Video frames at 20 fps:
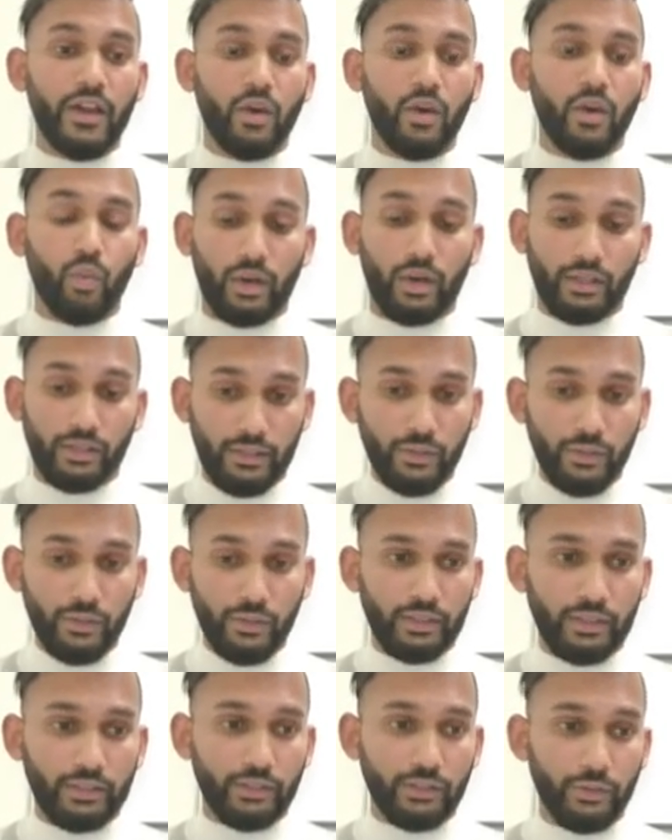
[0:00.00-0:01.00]
What this will
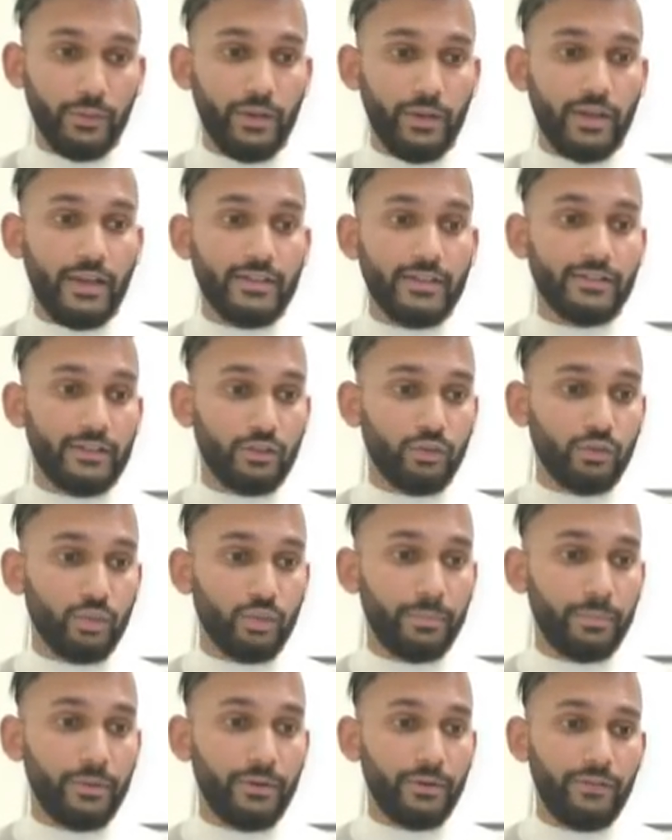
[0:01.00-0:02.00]
do is this will
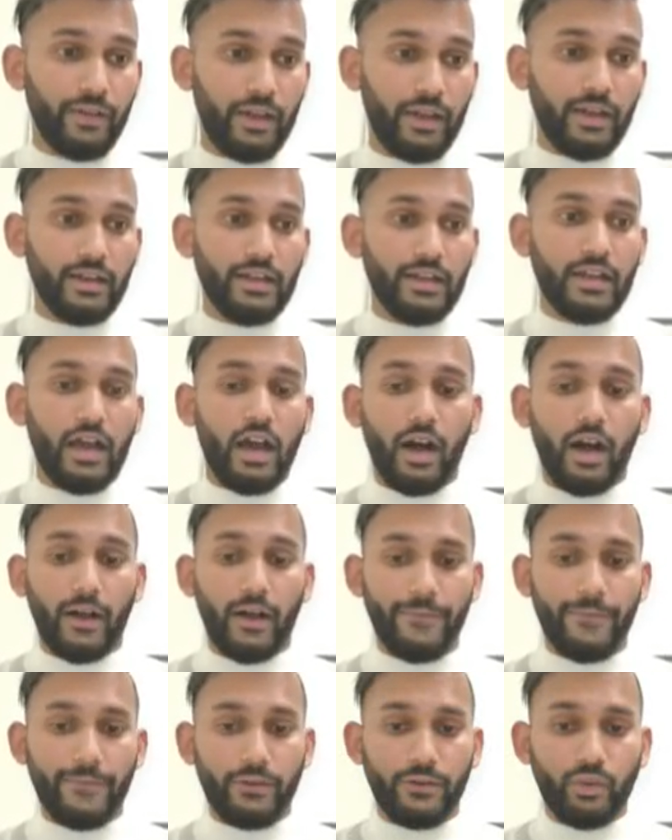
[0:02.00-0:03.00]
prevent
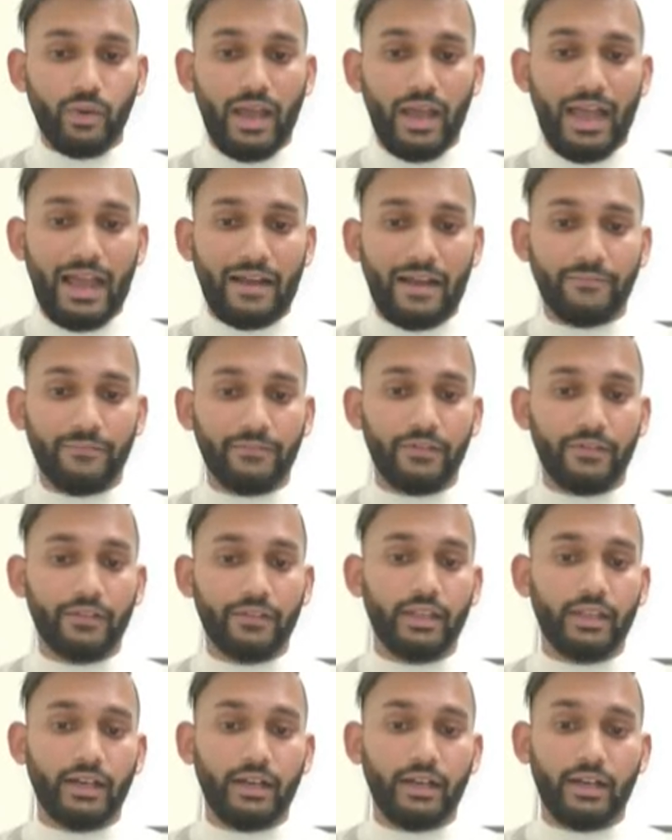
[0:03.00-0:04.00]
us to have
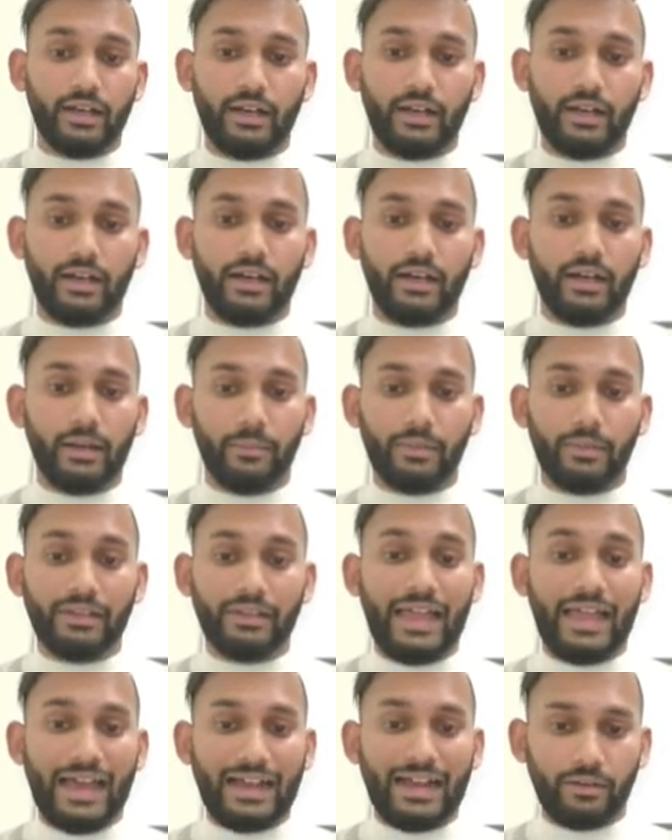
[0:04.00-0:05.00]
the
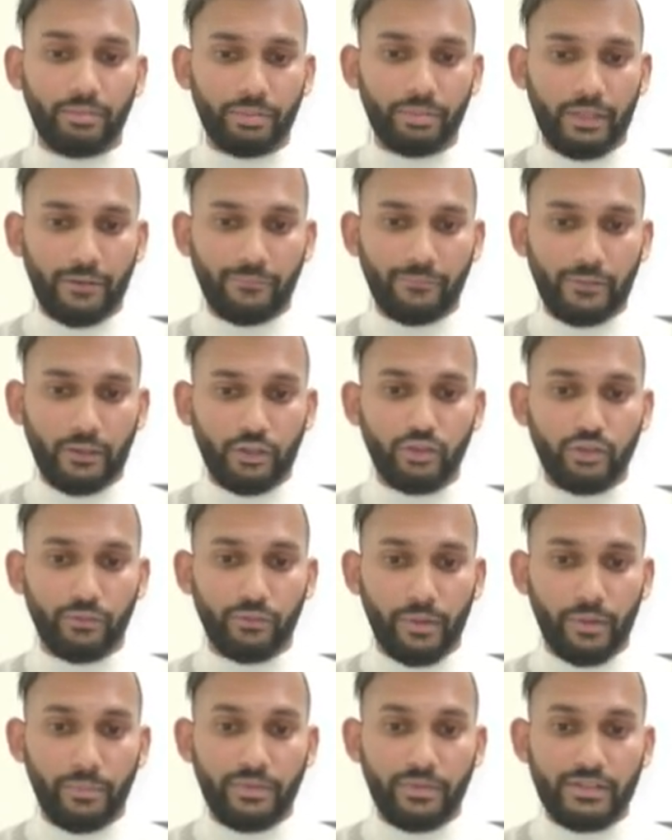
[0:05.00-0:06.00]
lack of blood flow. So
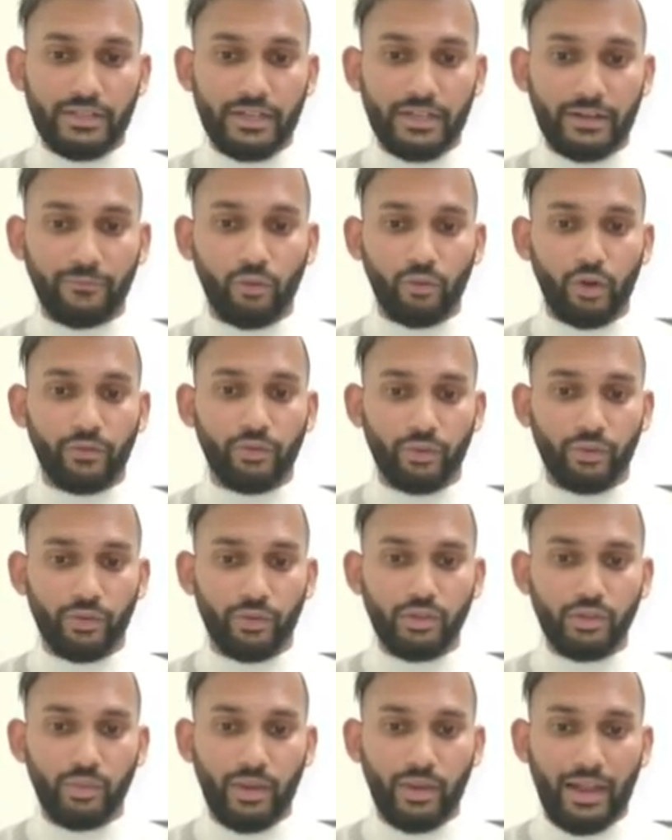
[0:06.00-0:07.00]
instead of going through
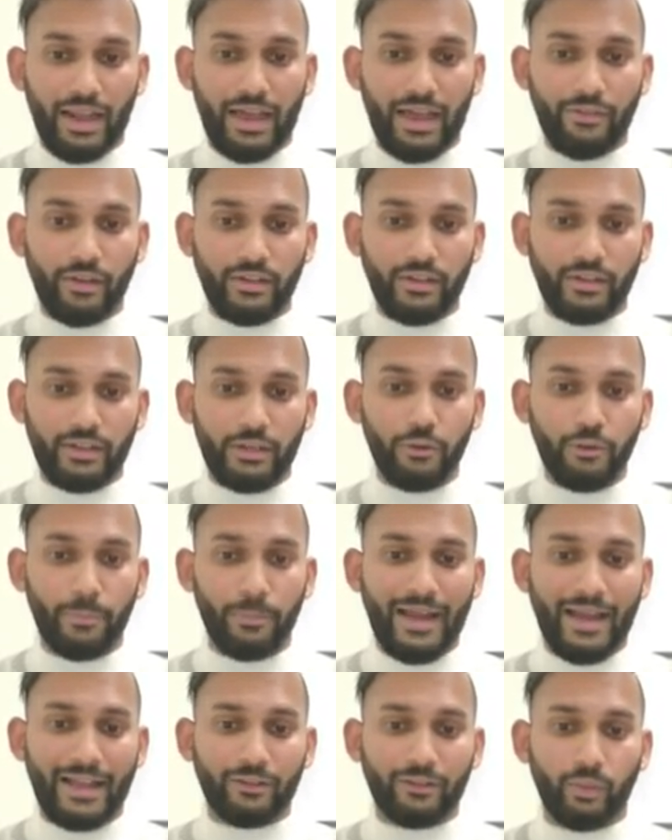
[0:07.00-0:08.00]
this way, now there is a new
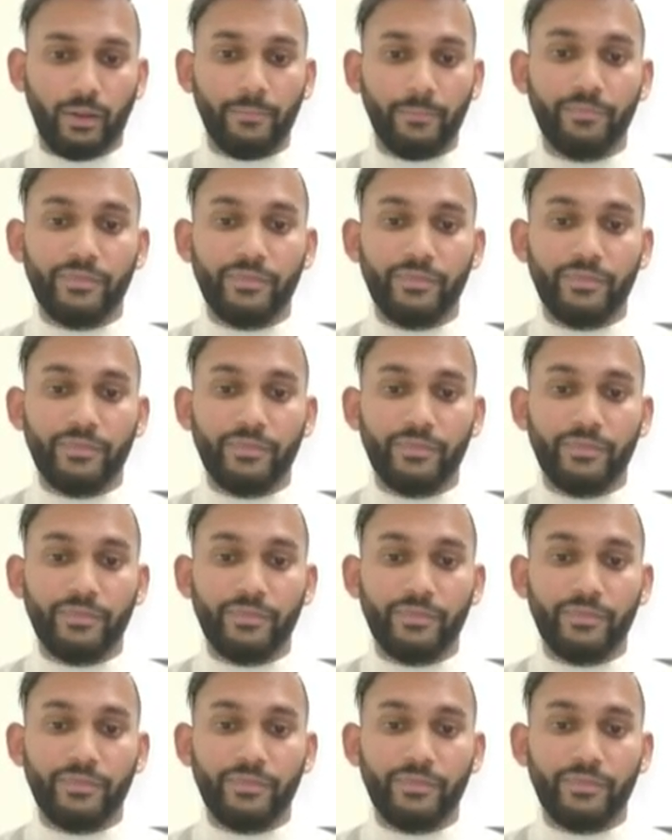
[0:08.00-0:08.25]
pathway.